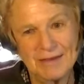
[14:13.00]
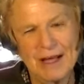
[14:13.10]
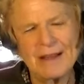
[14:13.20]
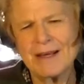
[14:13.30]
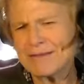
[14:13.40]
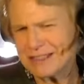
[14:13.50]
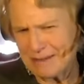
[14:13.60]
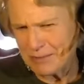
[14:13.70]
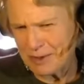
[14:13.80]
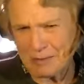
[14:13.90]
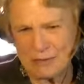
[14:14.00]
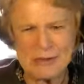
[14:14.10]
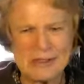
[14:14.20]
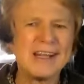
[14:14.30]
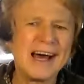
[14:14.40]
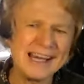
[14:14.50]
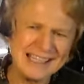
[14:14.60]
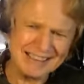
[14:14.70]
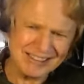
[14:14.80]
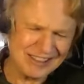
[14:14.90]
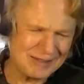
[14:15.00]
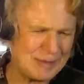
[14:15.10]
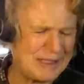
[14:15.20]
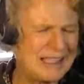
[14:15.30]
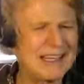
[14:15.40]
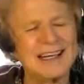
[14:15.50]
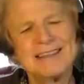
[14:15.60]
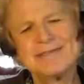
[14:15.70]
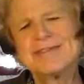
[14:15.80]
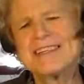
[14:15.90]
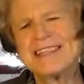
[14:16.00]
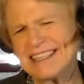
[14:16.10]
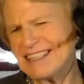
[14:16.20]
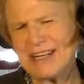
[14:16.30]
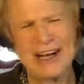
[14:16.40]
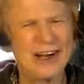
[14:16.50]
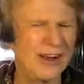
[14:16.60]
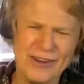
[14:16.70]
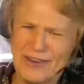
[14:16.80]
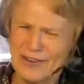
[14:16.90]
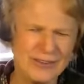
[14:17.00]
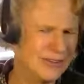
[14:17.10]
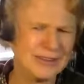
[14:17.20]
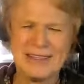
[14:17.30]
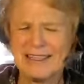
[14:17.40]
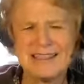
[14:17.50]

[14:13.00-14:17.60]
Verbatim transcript: and there were some problems with lights, but again, you know, oh, yeah,